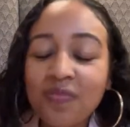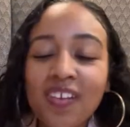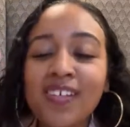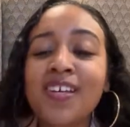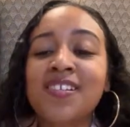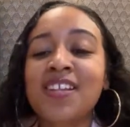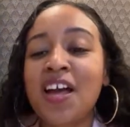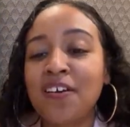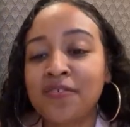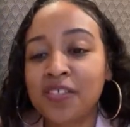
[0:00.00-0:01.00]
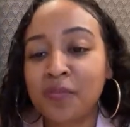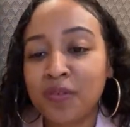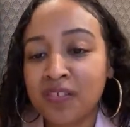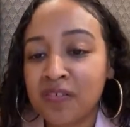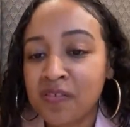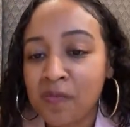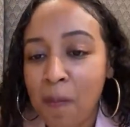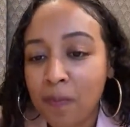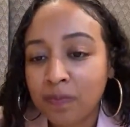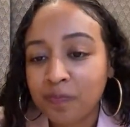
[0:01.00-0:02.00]
yes, I have siblings.
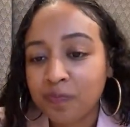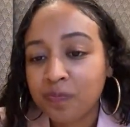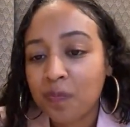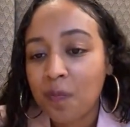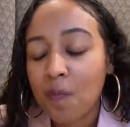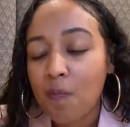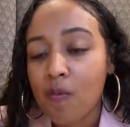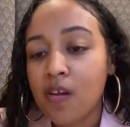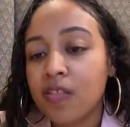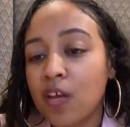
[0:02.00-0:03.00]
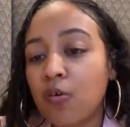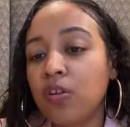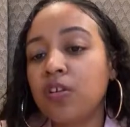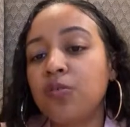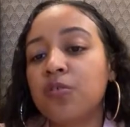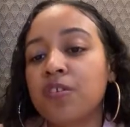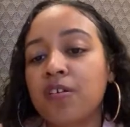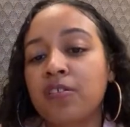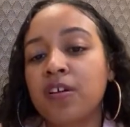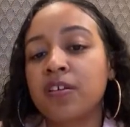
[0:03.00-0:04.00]
They're all in North
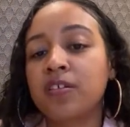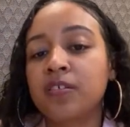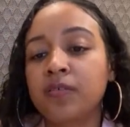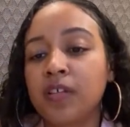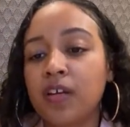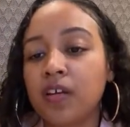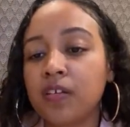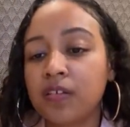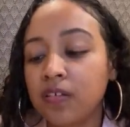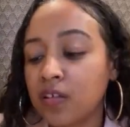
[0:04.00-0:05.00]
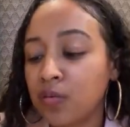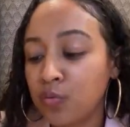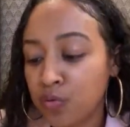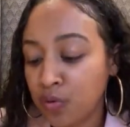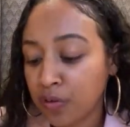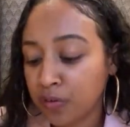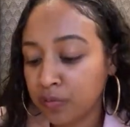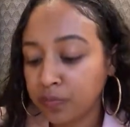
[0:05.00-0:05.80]
Carolina and in New York.